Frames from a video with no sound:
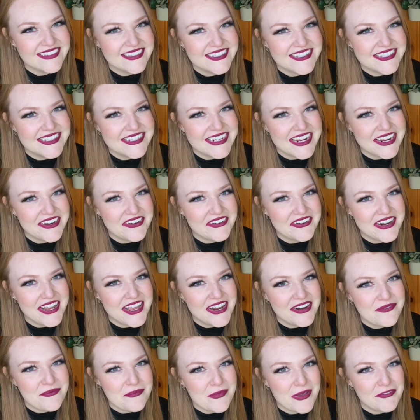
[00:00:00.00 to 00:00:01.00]
Stay
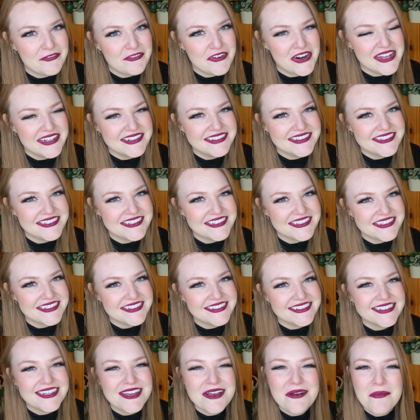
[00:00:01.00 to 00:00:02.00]
creative, my friends.
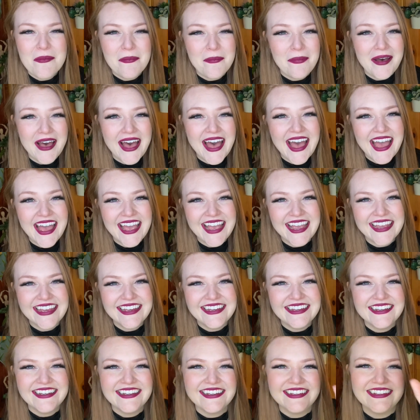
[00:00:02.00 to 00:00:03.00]

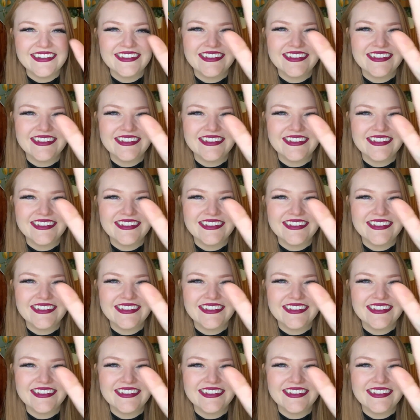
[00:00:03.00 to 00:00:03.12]
Bye!